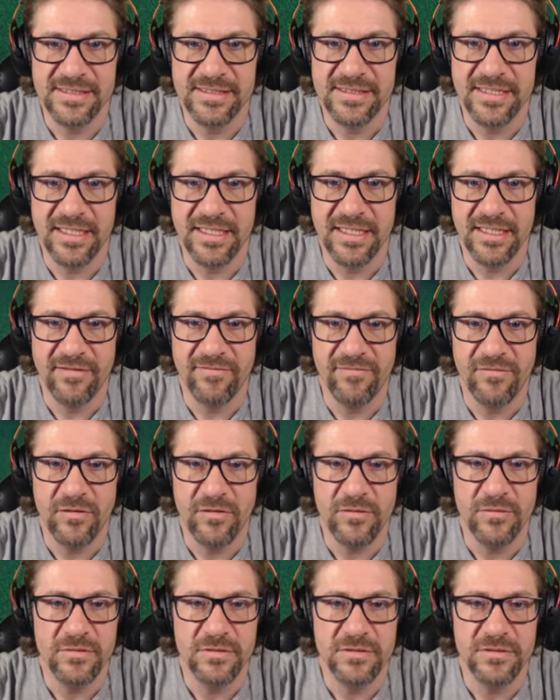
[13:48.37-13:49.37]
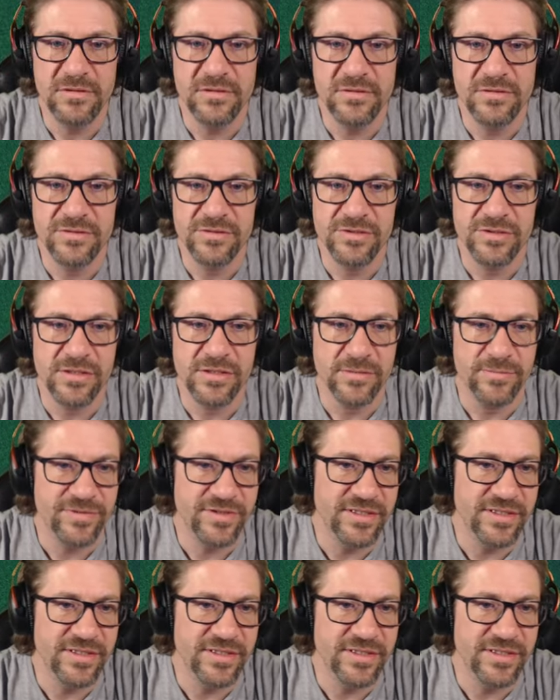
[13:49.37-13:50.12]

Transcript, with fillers: tiny floor, jump